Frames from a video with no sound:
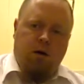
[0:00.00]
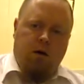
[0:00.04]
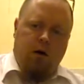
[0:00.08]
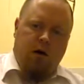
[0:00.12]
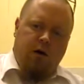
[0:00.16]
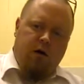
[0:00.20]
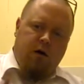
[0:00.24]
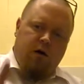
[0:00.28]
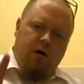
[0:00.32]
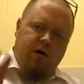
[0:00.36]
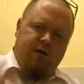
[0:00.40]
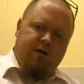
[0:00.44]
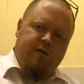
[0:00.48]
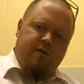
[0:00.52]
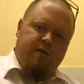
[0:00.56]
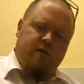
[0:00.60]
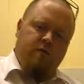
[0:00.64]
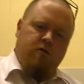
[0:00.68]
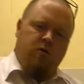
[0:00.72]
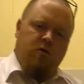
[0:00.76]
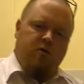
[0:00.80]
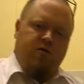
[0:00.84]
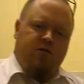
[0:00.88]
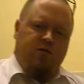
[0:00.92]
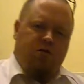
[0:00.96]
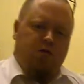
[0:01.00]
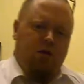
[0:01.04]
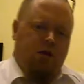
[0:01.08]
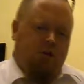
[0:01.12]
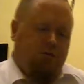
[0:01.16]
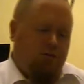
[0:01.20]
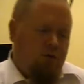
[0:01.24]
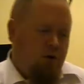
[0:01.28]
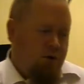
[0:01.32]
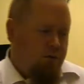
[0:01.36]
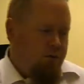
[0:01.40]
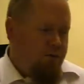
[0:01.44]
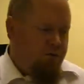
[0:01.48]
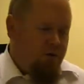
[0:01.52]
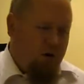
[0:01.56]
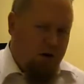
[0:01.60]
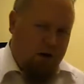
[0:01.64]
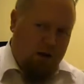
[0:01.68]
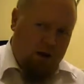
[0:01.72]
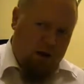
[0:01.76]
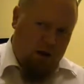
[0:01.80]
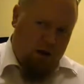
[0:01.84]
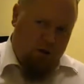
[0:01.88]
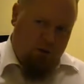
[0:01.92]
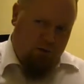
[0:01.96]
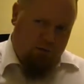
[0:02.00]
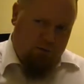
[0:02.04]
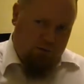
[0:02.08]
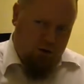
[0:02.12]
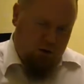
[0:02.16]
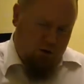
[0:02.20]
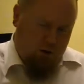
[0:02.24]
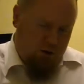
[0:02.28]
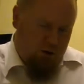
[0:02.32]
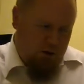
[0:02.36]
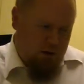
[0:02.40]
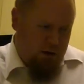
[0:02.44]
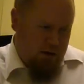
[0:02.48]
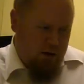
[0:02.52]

Hi guys, welcome to another Urban Viking Ale review.